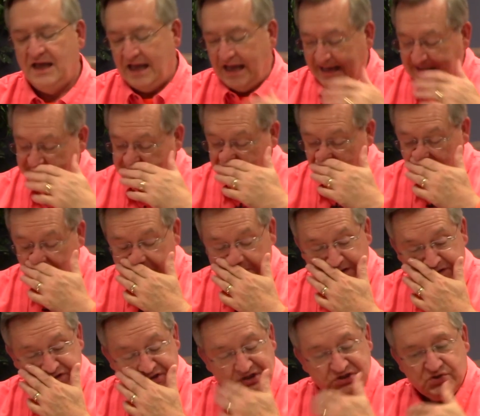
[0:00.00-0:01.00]
And so
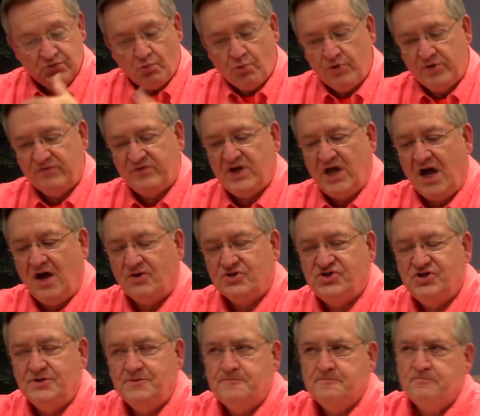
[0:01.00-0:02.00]
it's just a word of
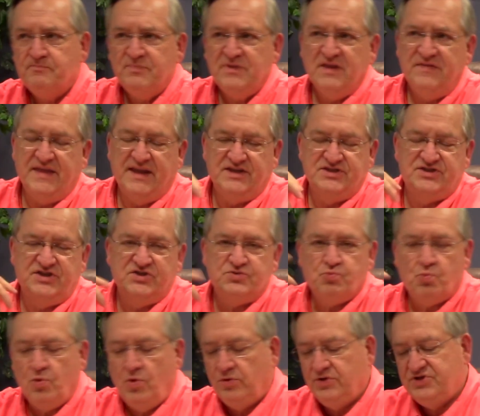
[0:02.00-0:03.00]
caution that as this
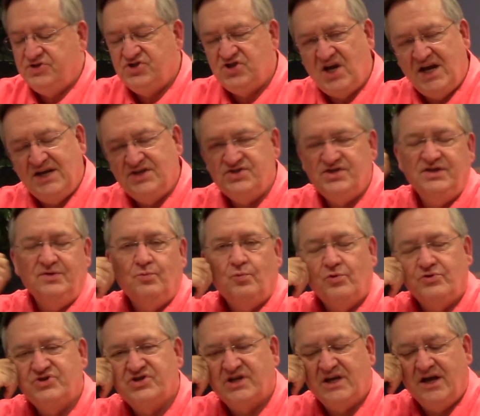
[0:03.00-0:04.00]
world is changing and
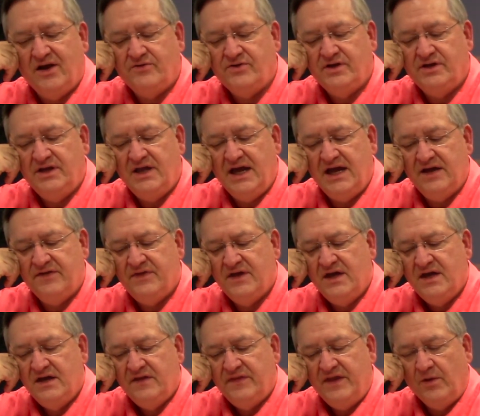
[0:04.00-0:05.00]
we're scared to death,
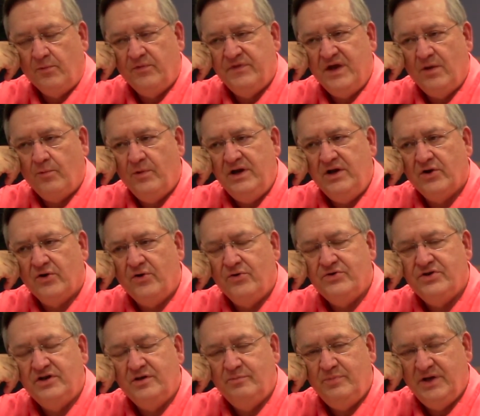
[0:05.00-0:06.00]
that, that we learn
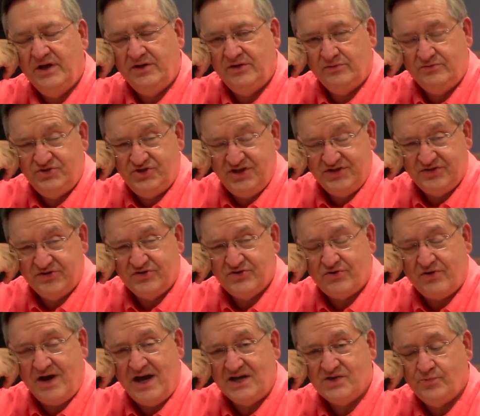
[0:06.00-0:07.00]
to depend on Jesus
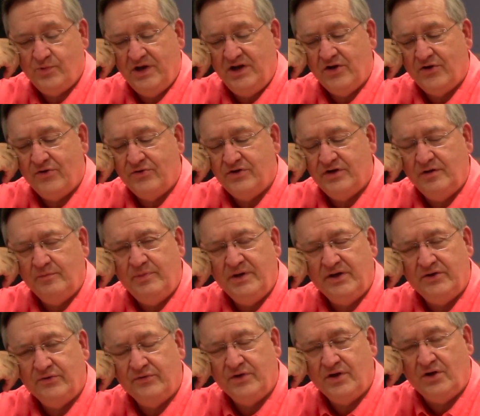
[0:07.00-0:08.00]
Christ. We learn to
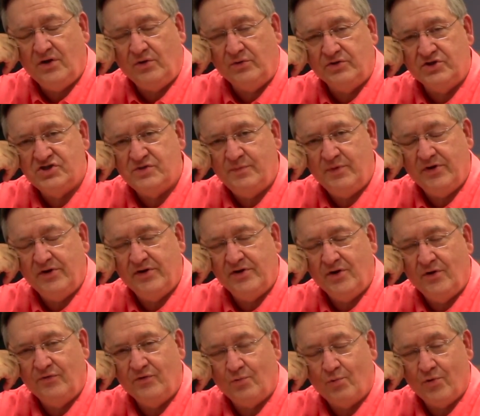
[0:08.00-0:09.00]
depend on the Holy Spirit,
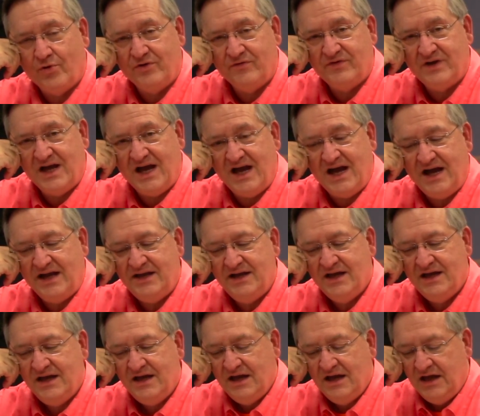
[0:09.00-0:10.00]
on the Word of God,
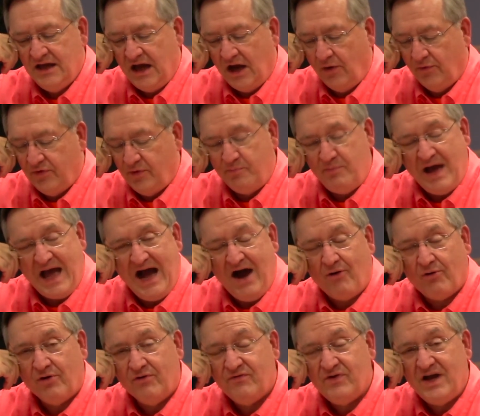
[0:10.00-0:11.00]
on the
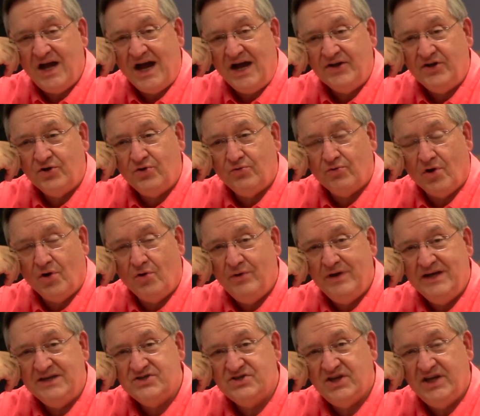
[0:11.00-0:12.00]
power of God to grow
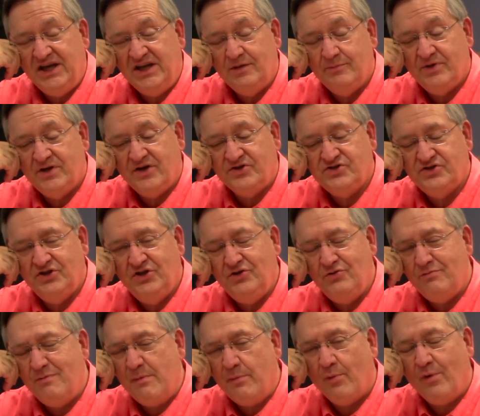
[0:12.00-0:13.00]
His kingdom. Because do you
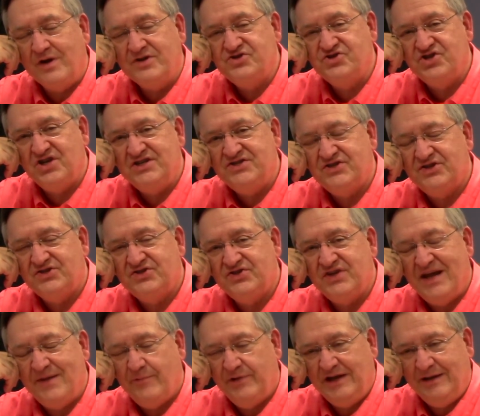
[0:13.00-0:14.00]
remember what Jesus
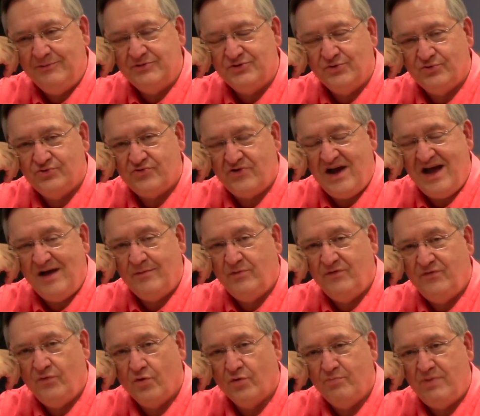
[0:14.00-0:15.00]
said when He was on trial
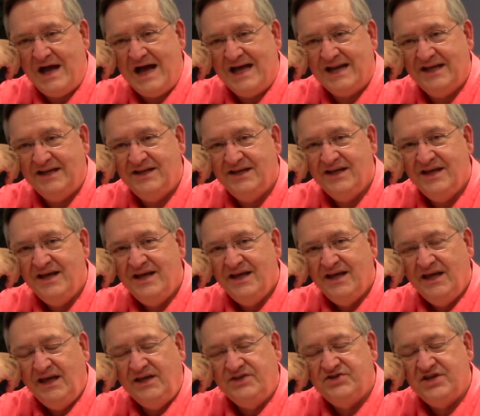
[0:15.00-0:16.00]
before Pilate?
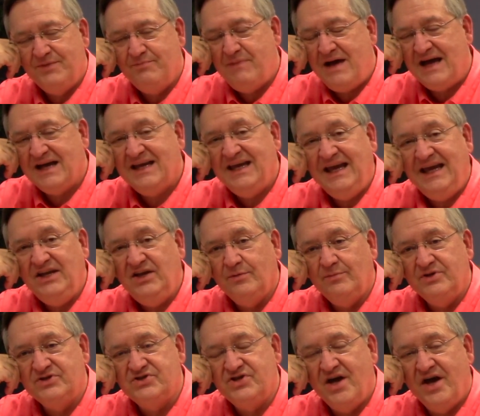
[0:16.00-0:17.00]
He said, My kingdom
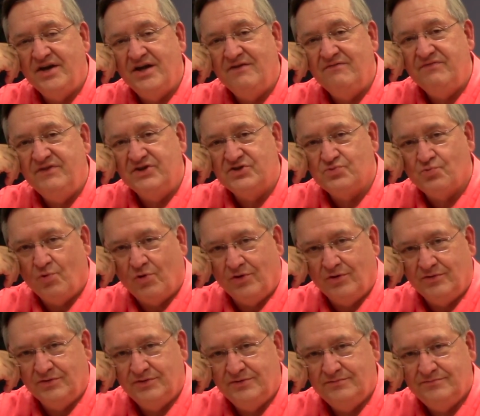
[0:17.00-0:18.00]
is none of this
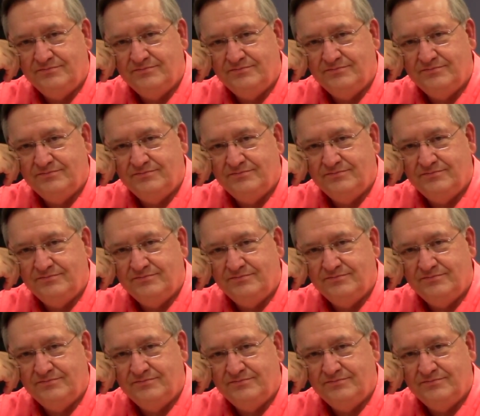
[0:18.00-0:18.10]
world.